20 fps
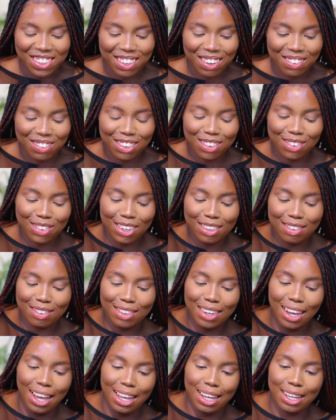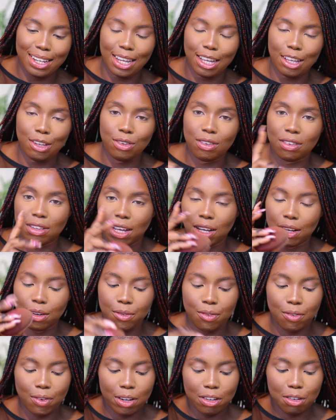So I'm just going to go ahead and use like
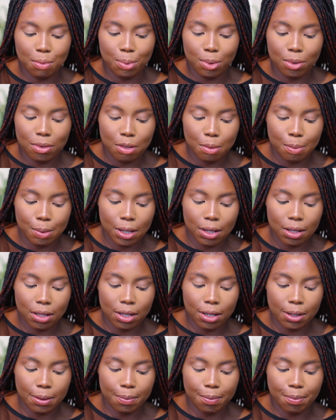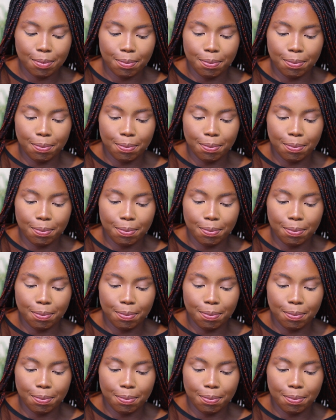a fresh beauty blender